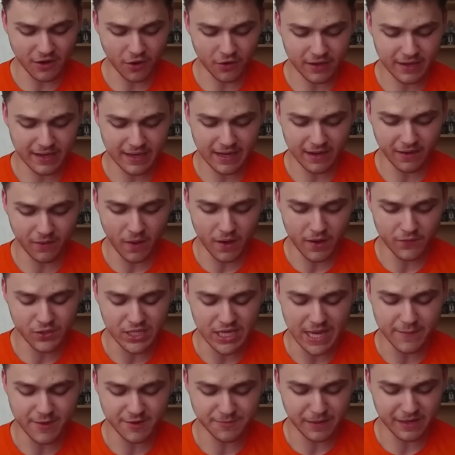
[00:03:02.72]
are going to get a lot of
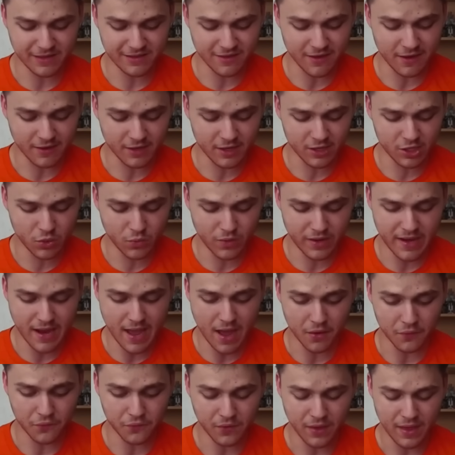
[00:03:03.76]
damage, but it's not going to do
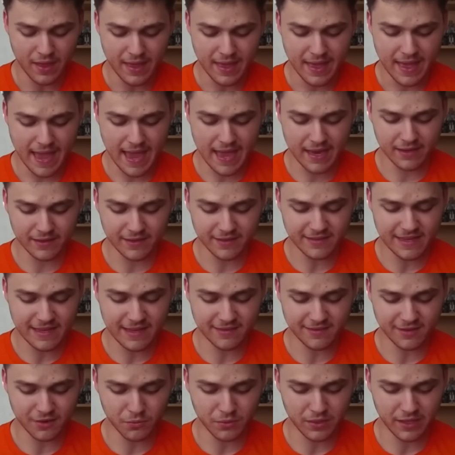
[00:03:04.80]
enough. And unless he
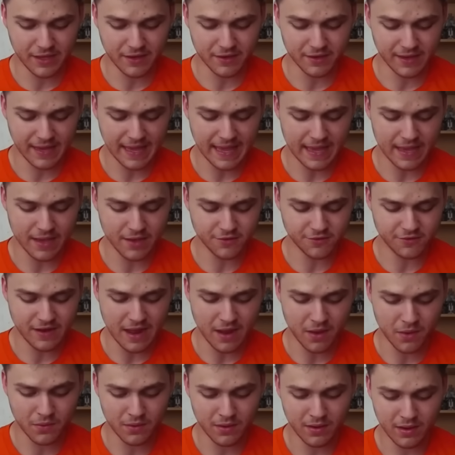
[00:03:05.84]
gets a really good cage
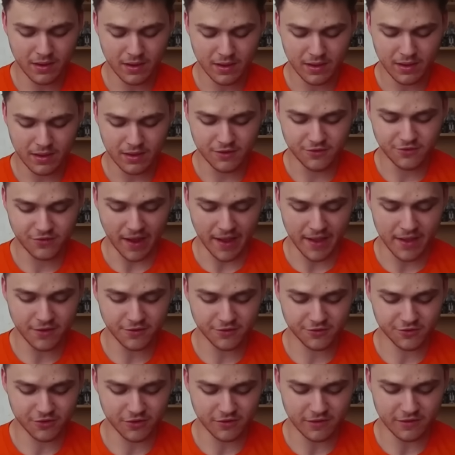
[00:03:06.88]
down, Giant
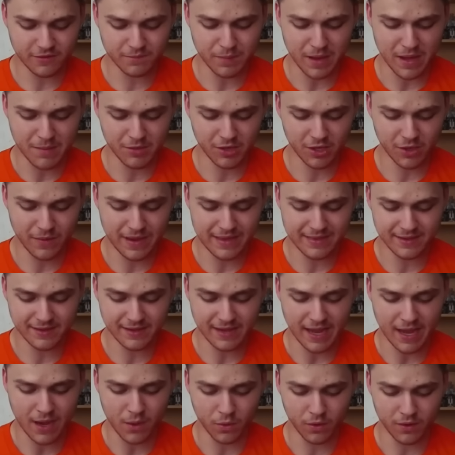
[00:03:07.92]
should just pummel away the
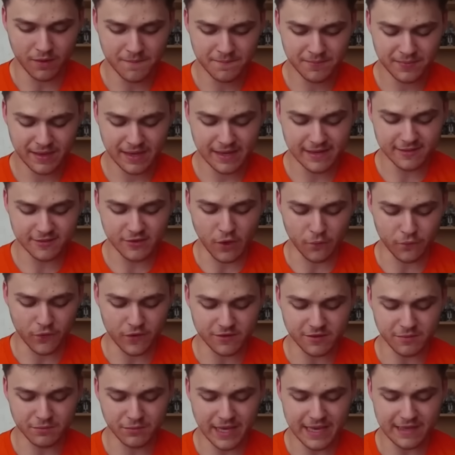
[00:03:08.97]
tower. He does go for
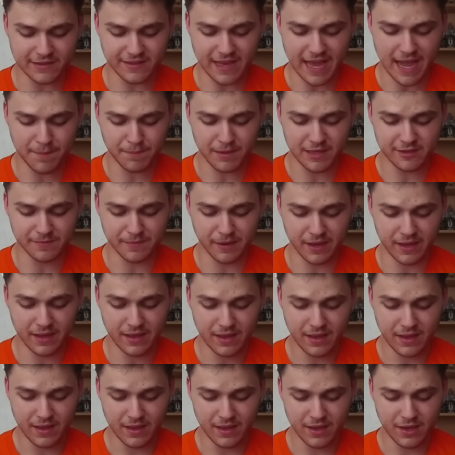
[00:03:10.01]
some late zappies, but
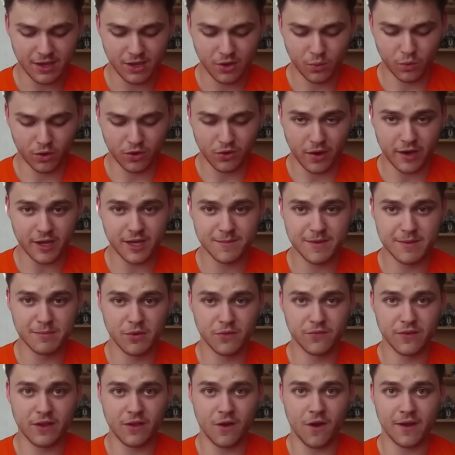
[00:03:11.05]
we're going to be
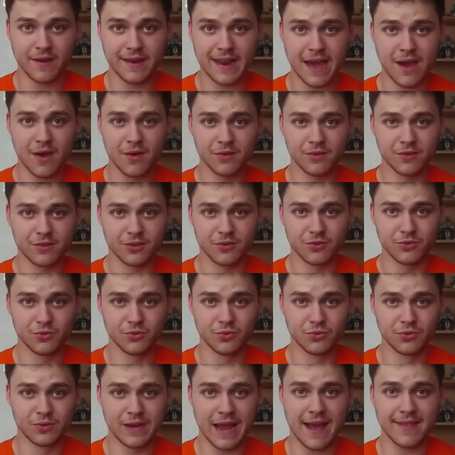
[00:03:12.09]
moving on now
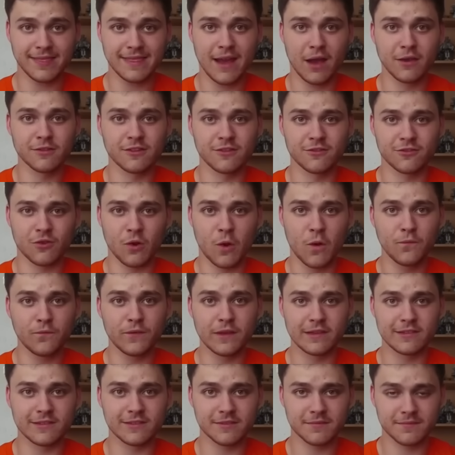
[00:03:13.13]
to 9,000
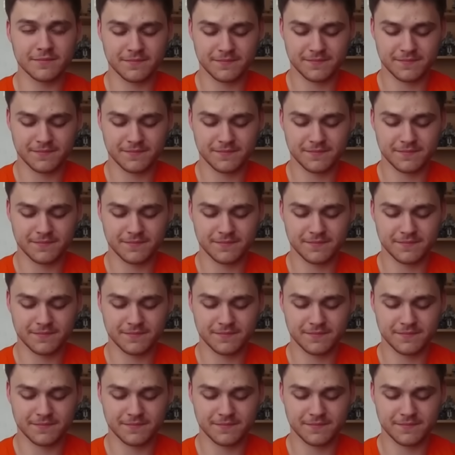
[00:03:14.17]
trophies.